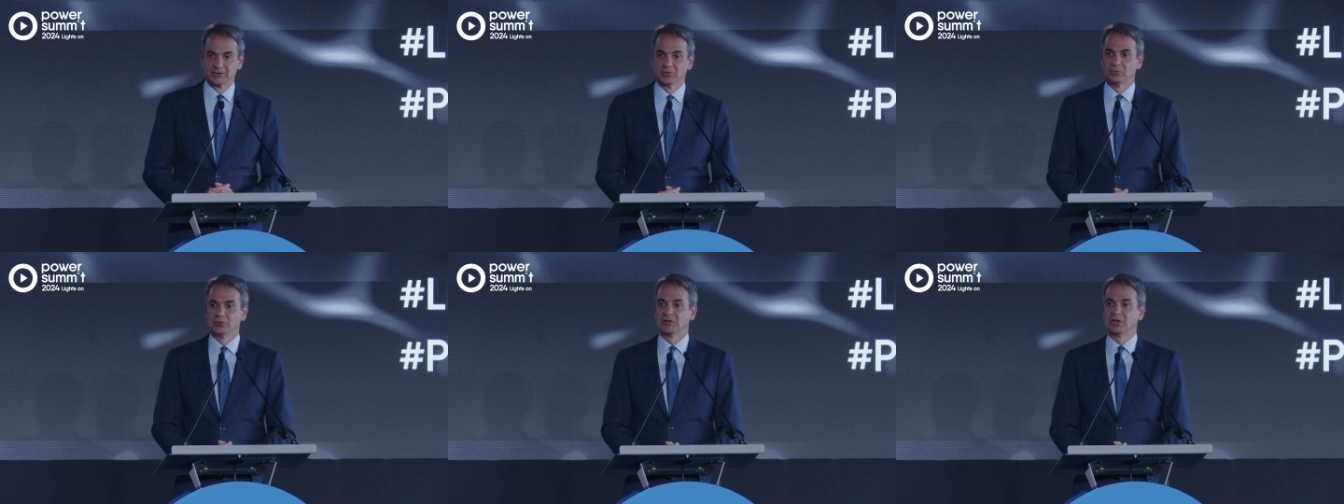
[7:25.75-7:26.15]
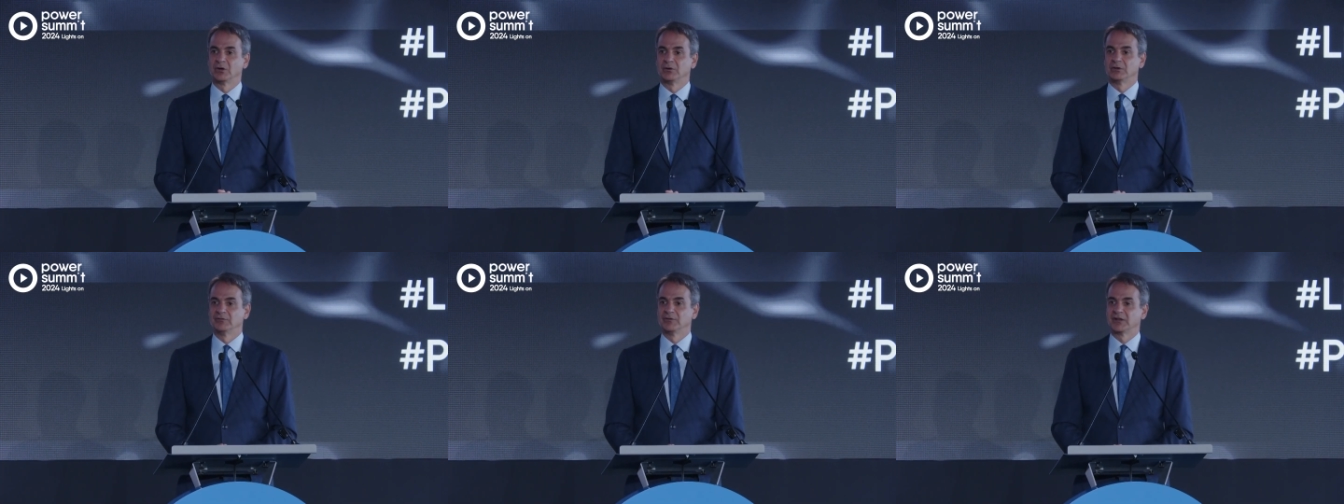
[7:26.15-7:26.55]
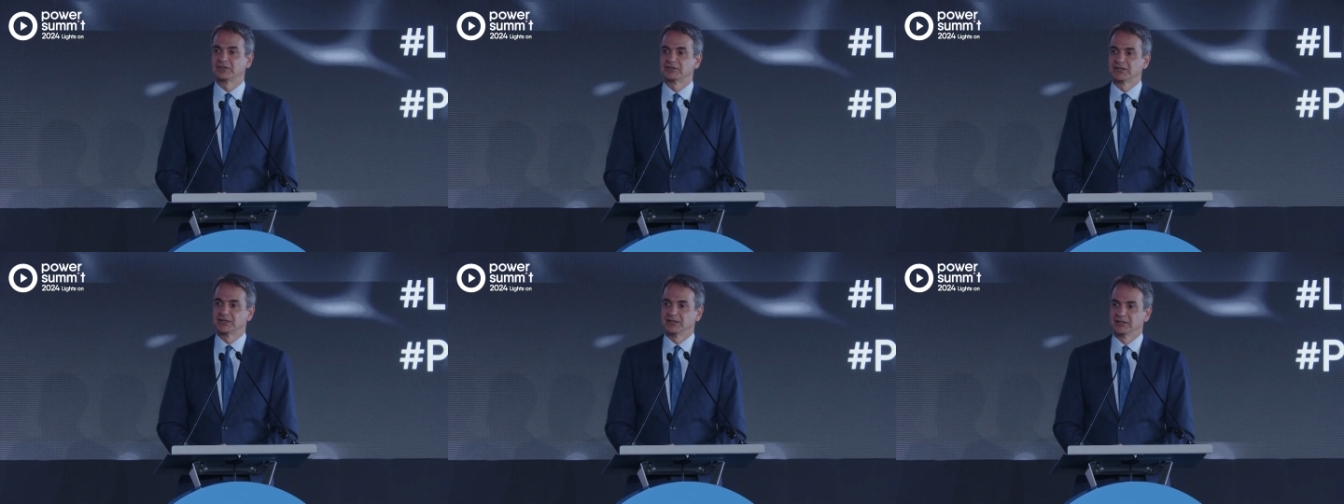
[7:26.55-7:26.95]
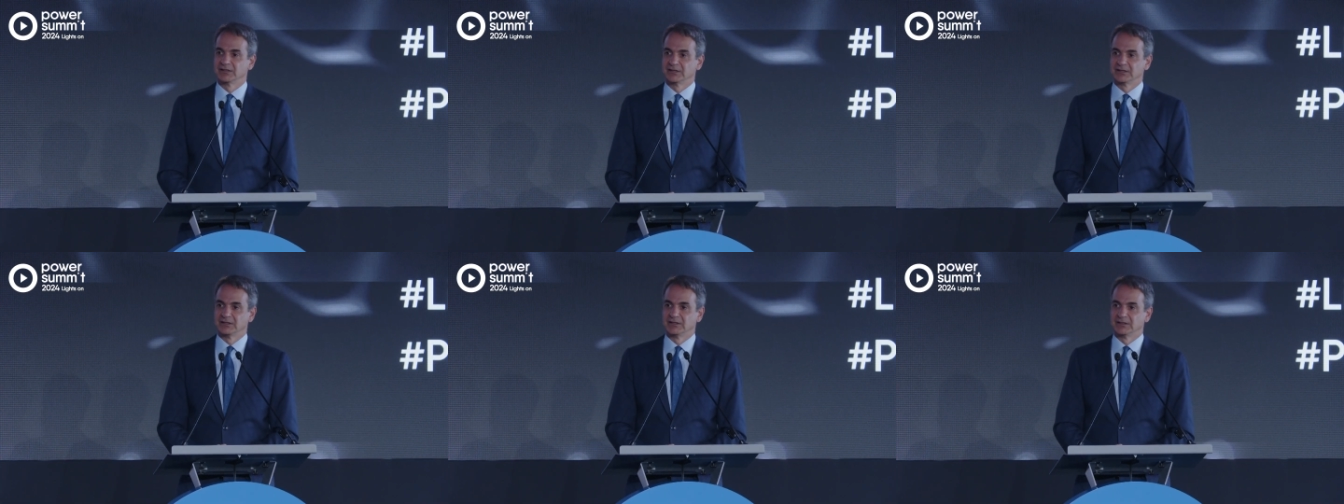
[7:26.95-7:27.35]
We are investing
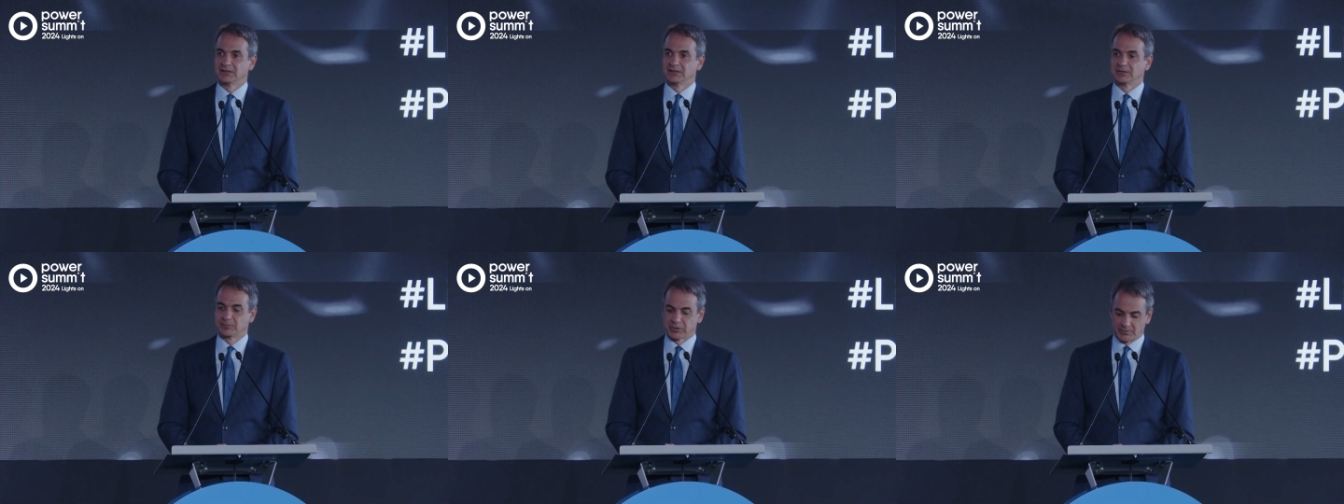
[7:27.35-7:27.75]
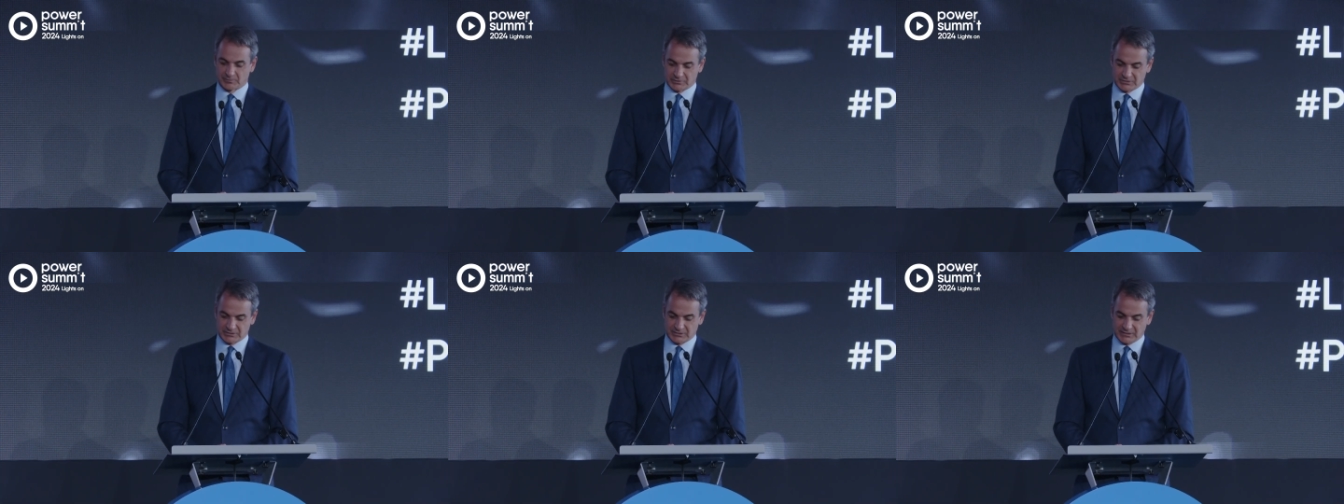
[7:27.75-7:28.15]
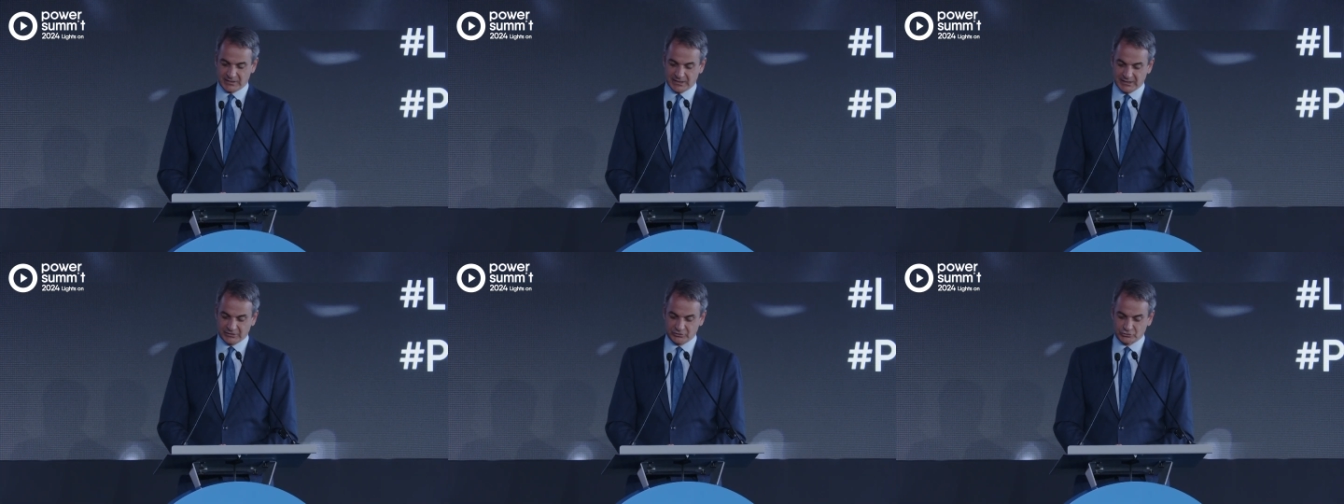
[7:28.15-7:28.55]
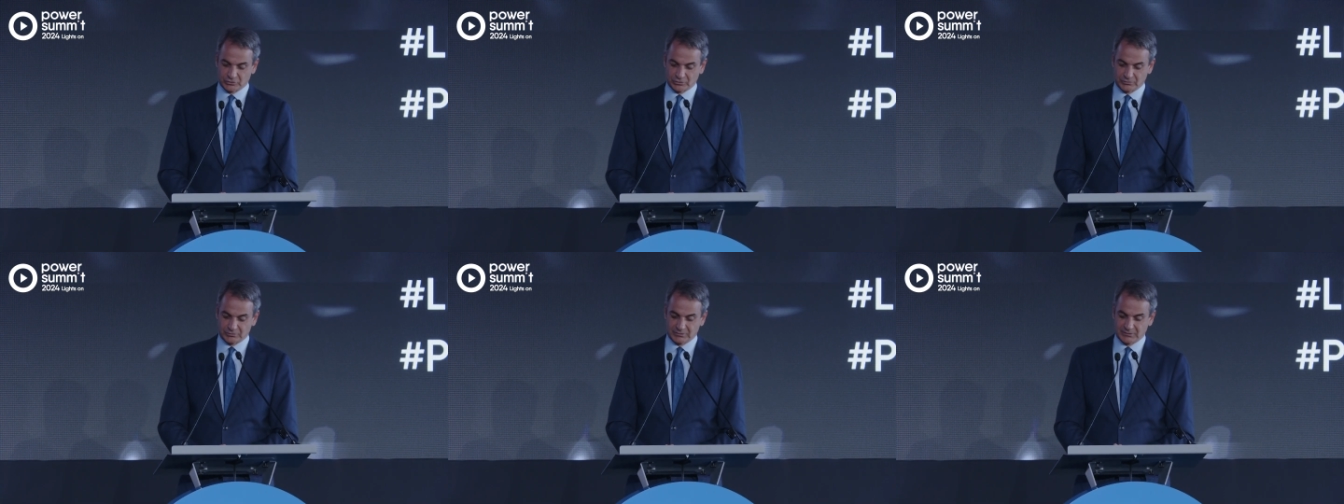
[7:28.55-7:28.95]
in pumped
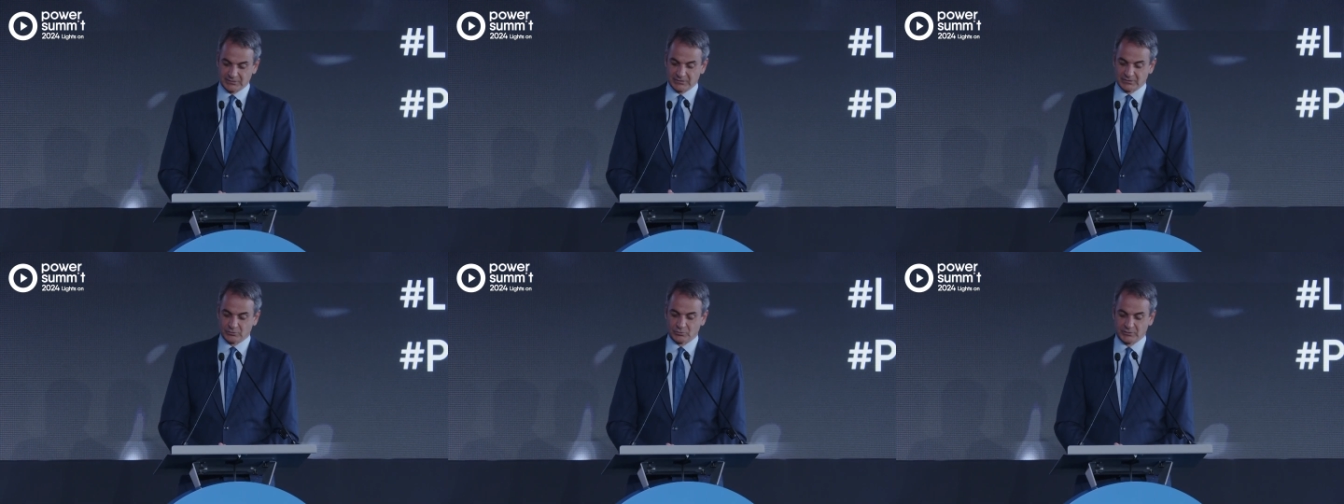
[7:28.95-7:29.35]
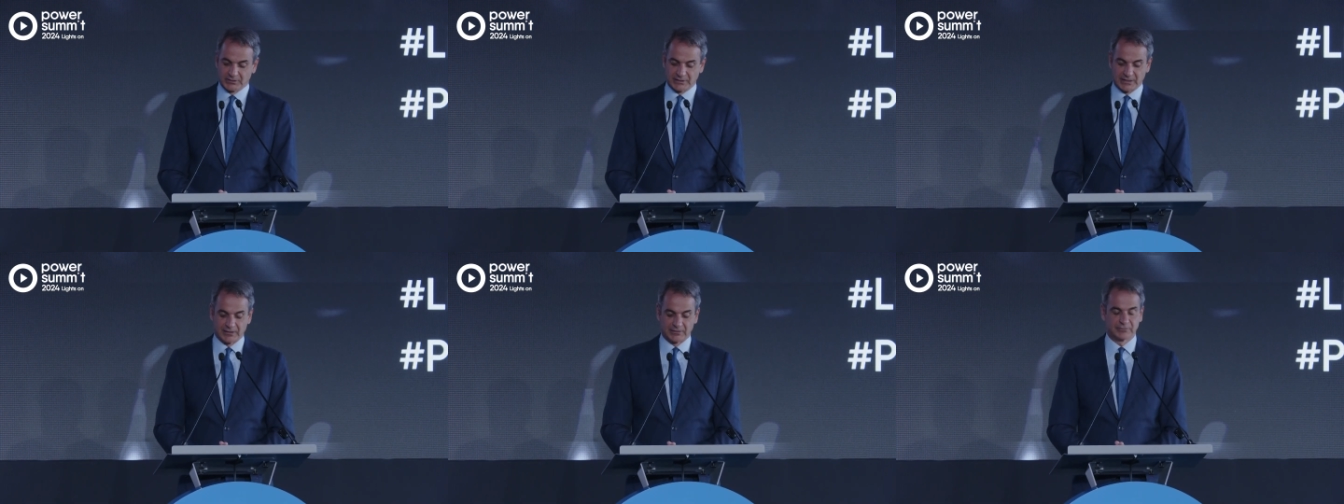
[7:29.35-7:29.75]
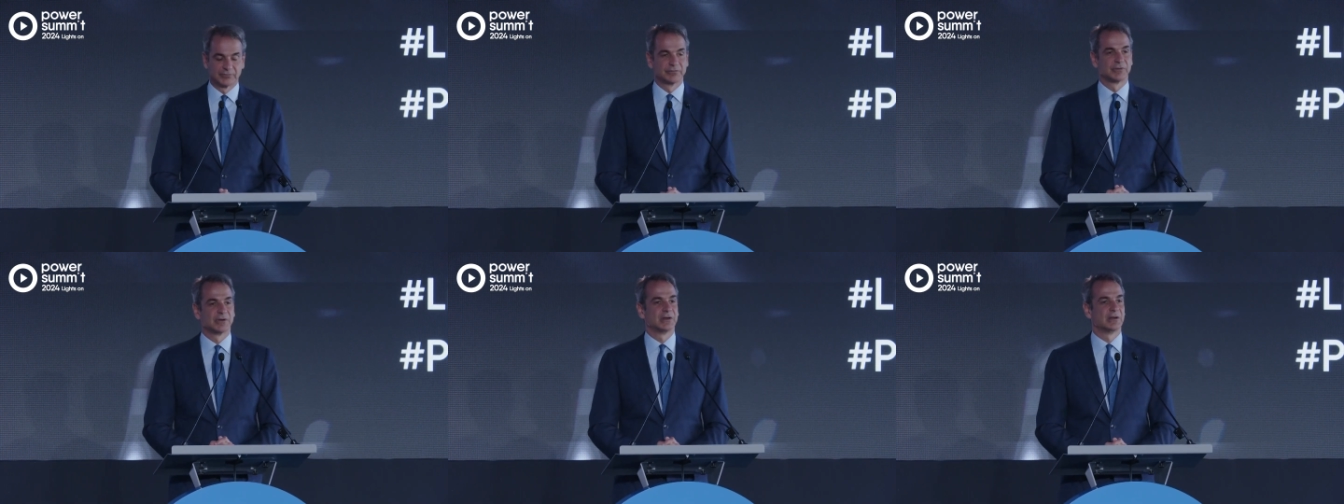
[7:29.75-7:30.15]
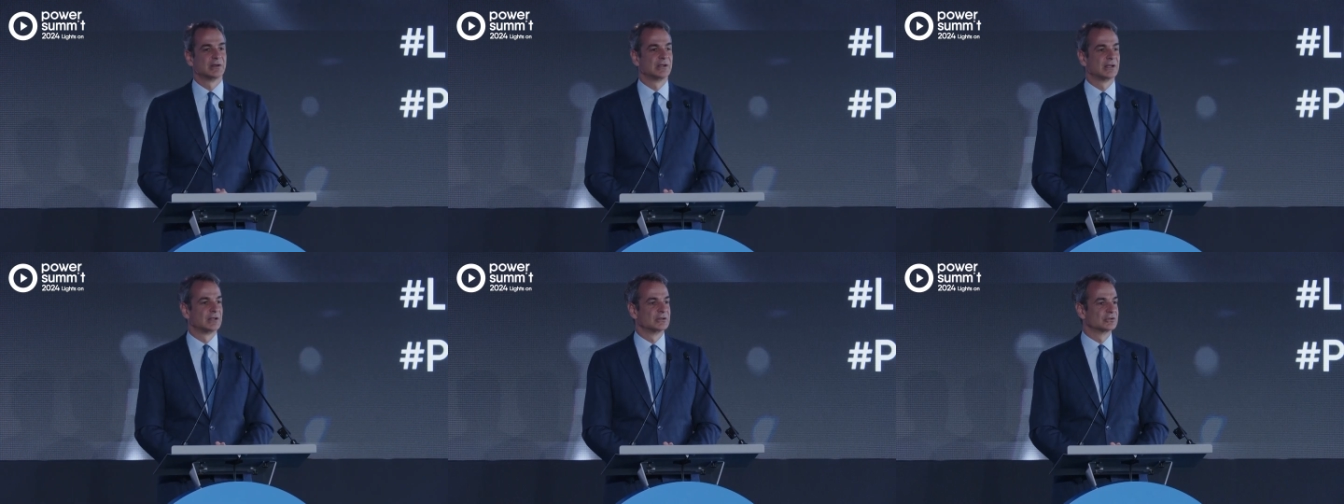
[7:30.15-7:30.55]
hydro. We have
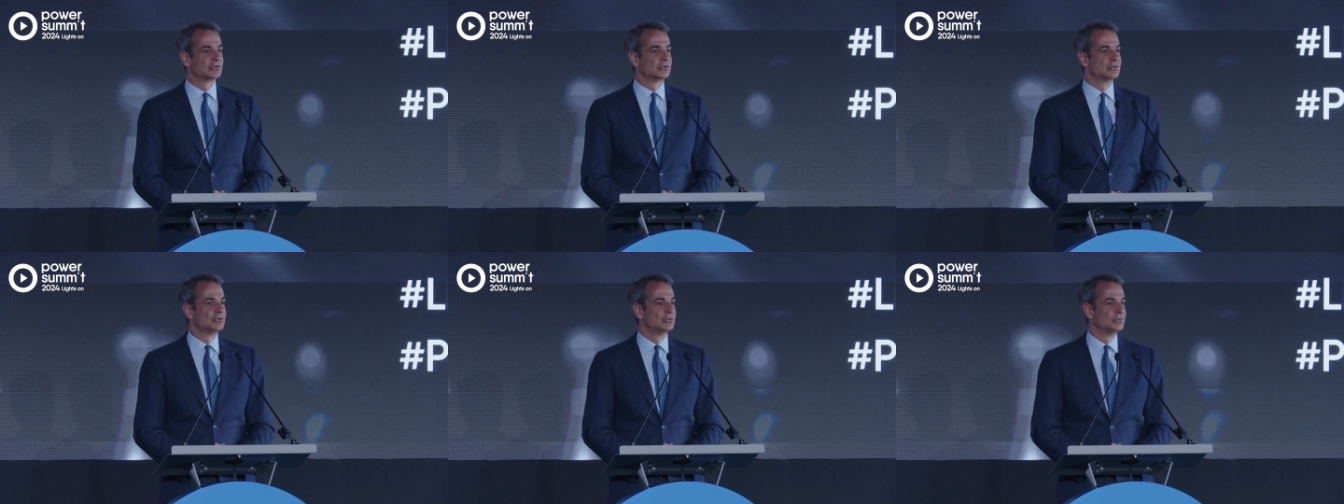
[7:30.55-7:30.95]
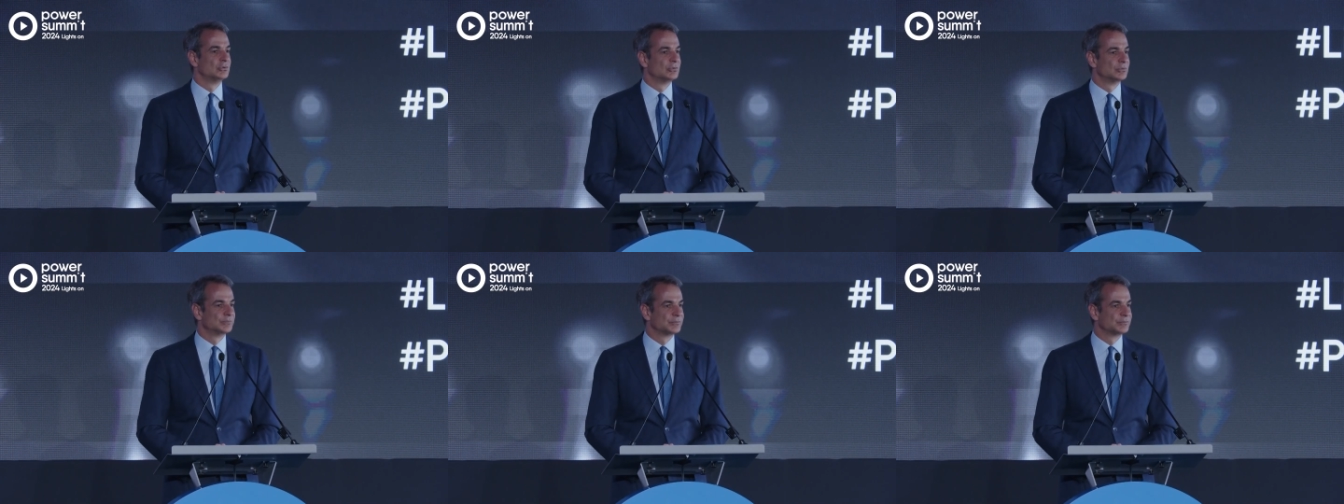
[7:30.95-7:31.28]
held 2